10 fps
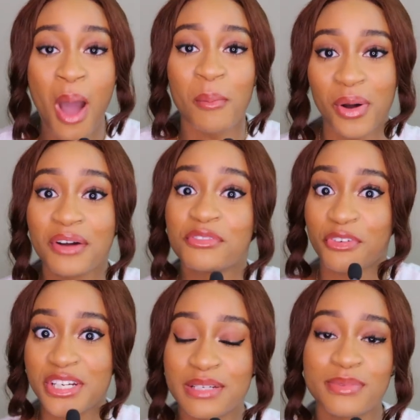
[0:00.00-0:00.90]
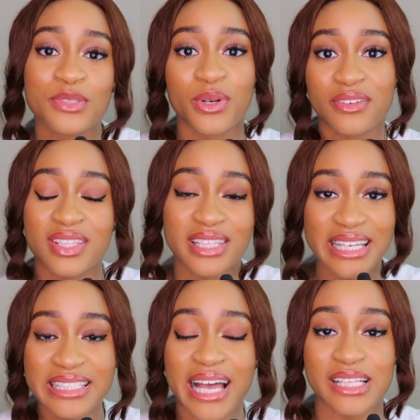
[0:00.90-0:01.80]
but friendship is one of the
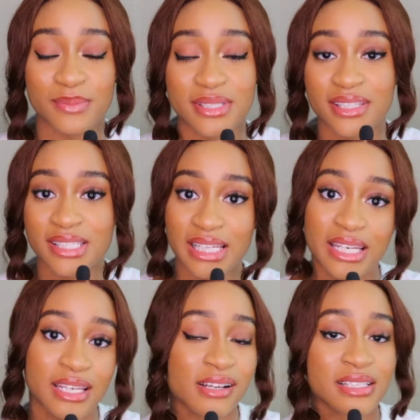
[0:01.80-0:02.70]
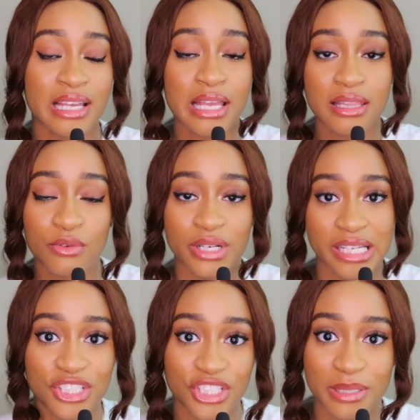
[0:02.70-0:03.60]
things that has been sustaining us in the
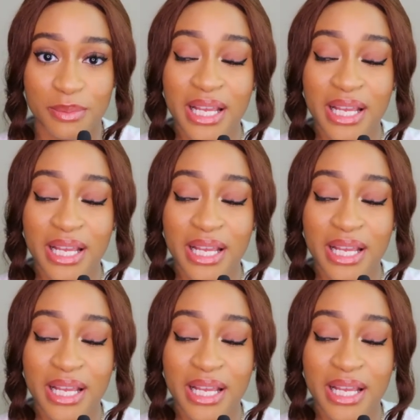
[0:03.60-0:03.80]
relationship.